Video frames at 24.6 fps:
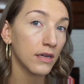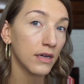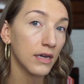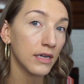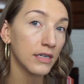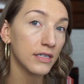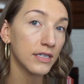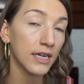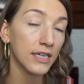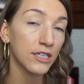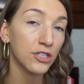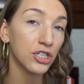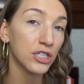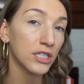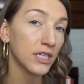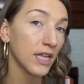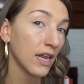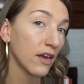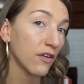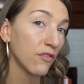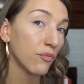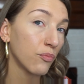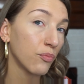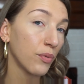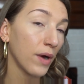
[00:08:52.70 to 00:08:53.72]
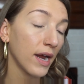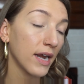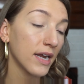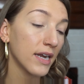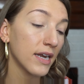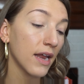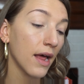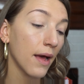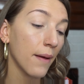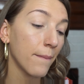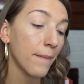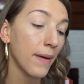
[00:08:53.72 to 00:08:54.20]
it does just kind of
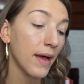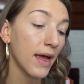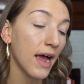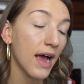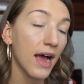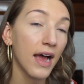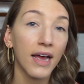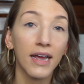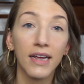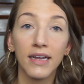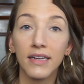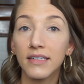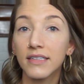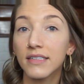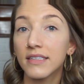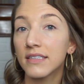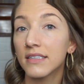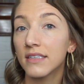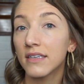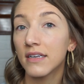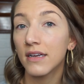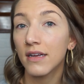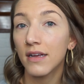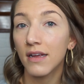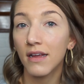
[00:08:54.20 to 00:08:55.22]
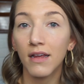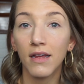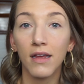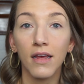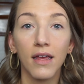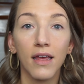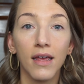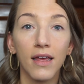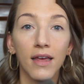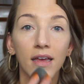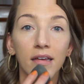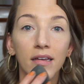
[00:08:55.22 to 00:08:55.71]
brighten up my eyes,
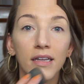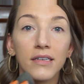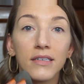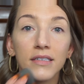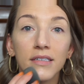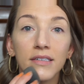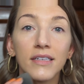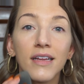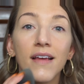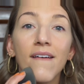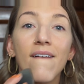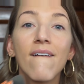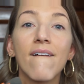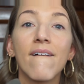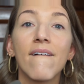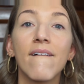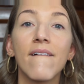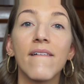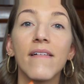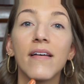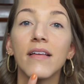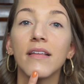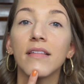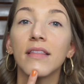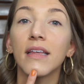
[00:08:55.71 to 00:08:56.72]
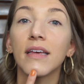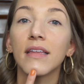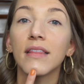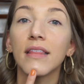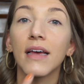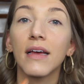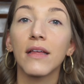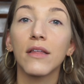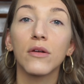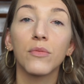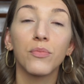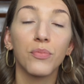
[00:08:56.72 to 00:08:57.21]
and like
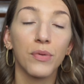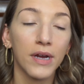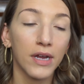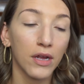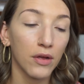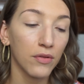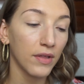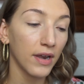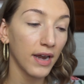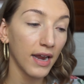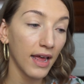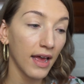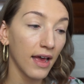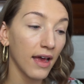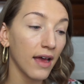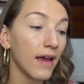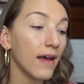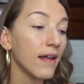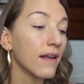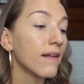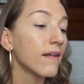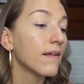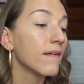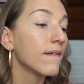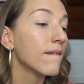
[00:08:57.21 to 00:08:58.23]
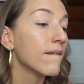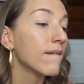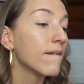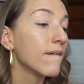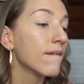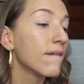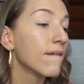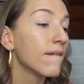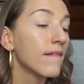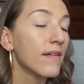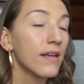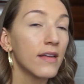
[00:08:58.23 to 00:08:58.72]
that little breakout that I had,
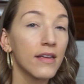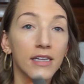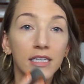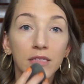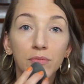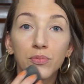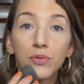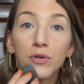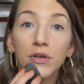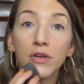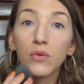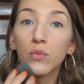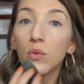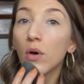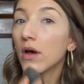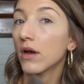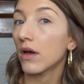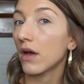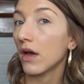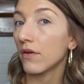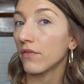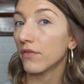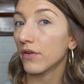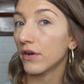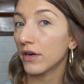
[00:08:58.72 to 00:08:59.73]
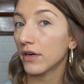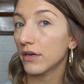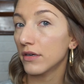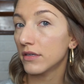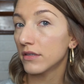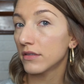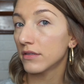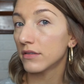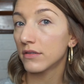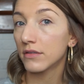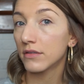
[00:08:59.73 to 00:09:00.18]
it's pretty well covered.